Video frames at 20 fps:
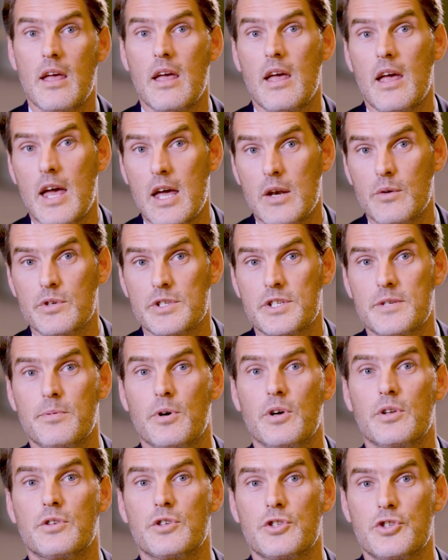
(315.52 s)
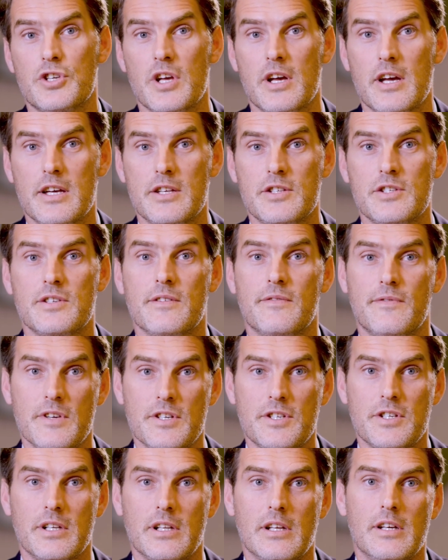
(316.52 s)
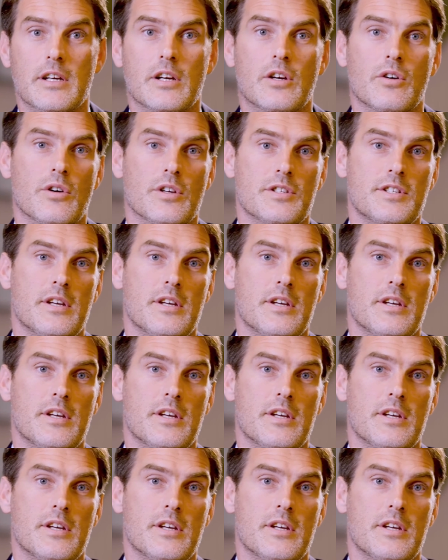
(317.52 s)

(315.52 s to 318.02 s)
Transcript: and respond to change efficiently across